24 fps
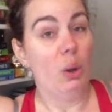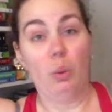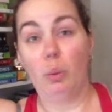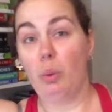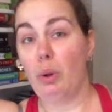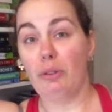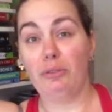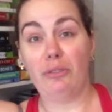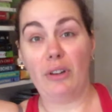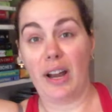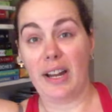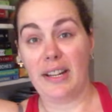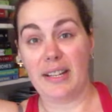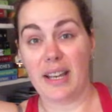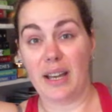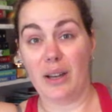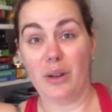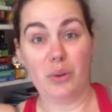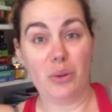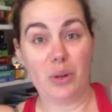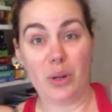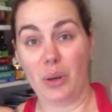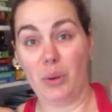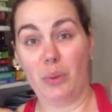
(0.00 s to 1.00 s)
we'll find
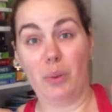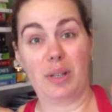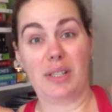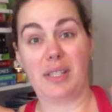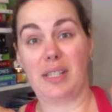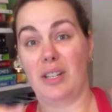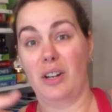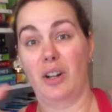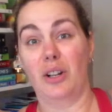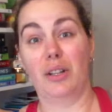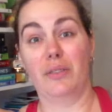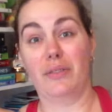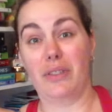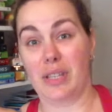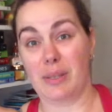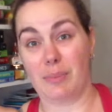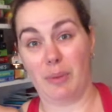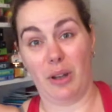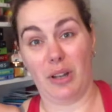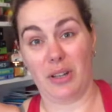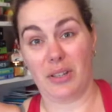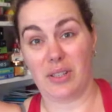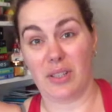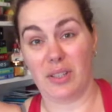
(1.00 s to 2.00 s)
out what's in all of these
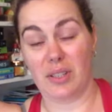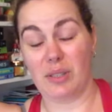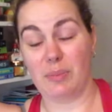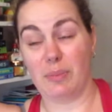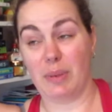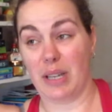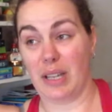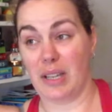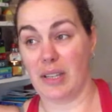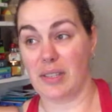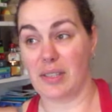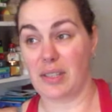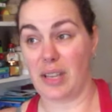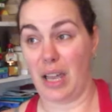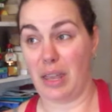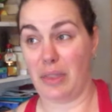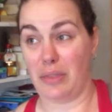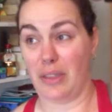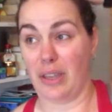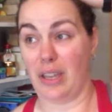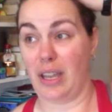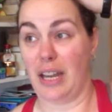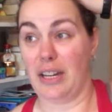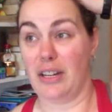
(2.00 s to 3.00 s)
boxes, because I
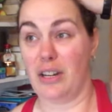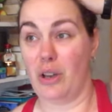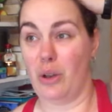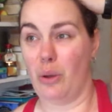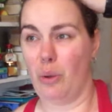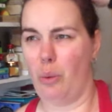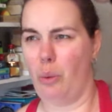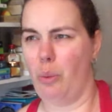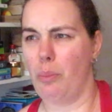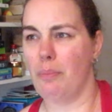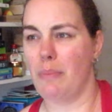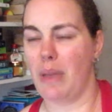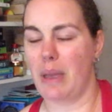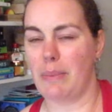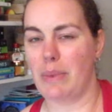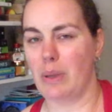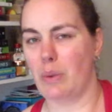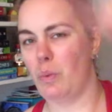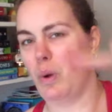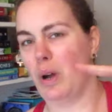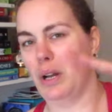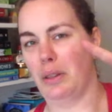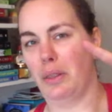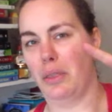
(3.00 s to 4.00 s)
think I know maybe
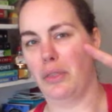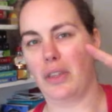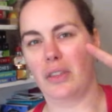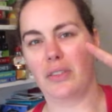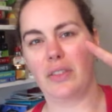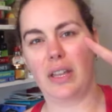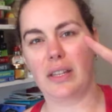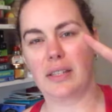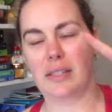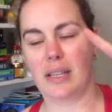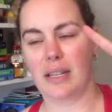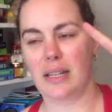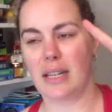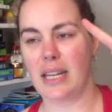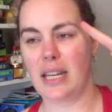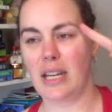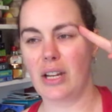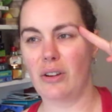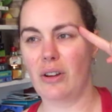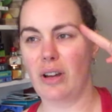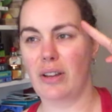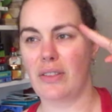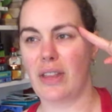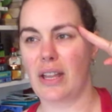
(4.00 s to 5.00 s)
one thing that's in
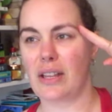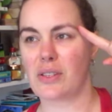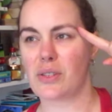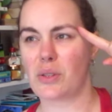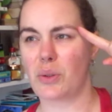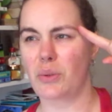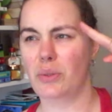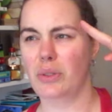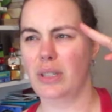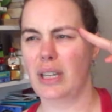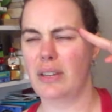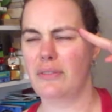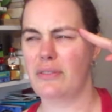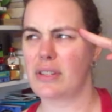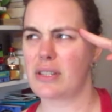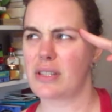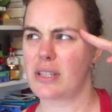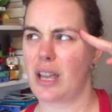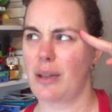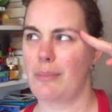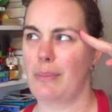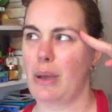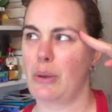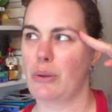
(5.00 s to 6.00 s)
here, and that's only if it's
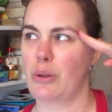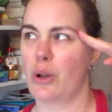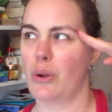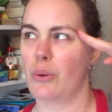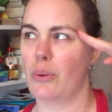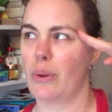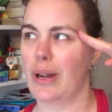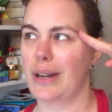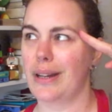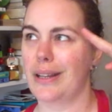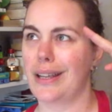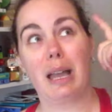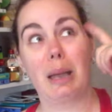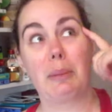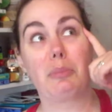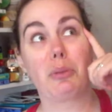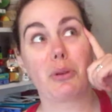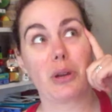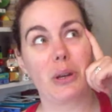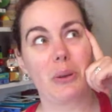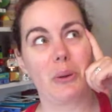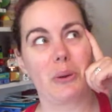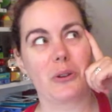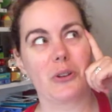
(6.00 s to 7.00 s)
come out already. I
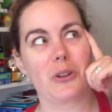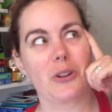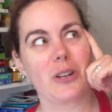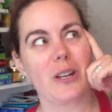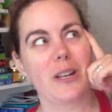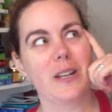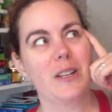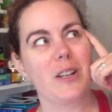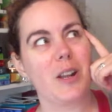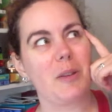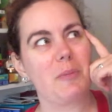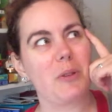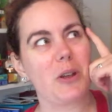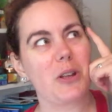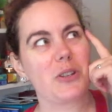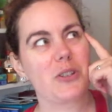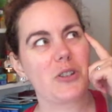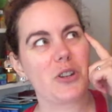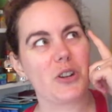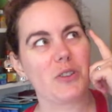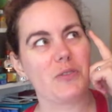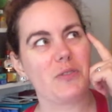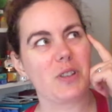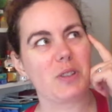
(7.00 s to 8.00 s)
pre-ordered it, and I'm not
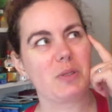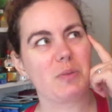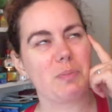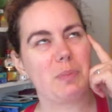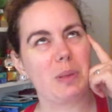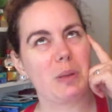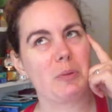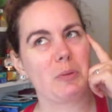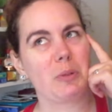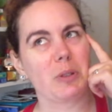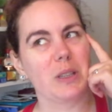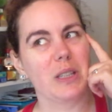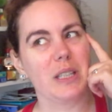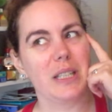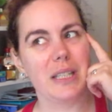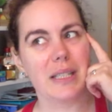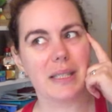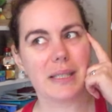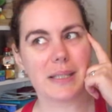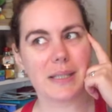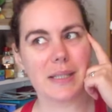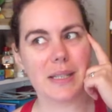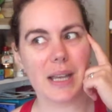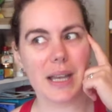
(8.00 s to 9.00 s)
sure if it's been released